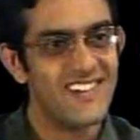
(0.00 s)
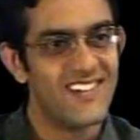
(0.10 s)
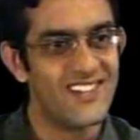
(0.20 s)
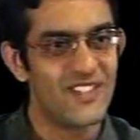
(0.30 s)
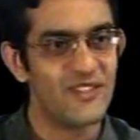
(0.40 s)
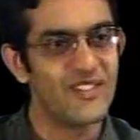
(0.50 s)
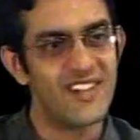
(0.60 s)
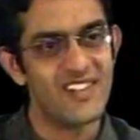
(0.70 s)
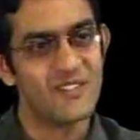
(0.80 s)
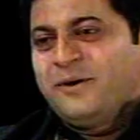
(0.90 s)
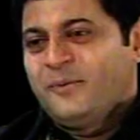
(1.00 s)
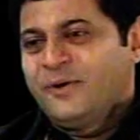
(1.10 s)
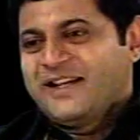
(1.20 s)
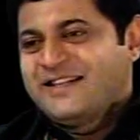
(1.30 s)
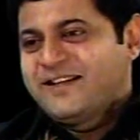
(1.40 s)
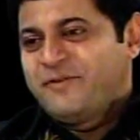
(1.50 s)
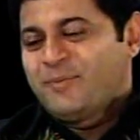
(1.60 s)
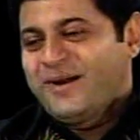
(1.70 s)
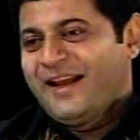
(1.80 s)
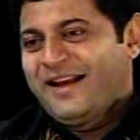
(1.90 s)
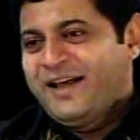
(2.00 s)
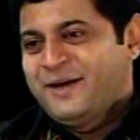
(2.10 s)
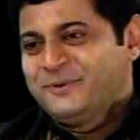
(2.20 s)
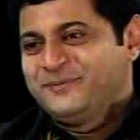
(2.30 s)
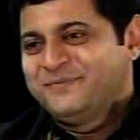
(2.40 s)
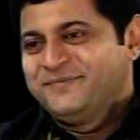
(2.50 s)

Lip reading: Okay, what else have you planned now?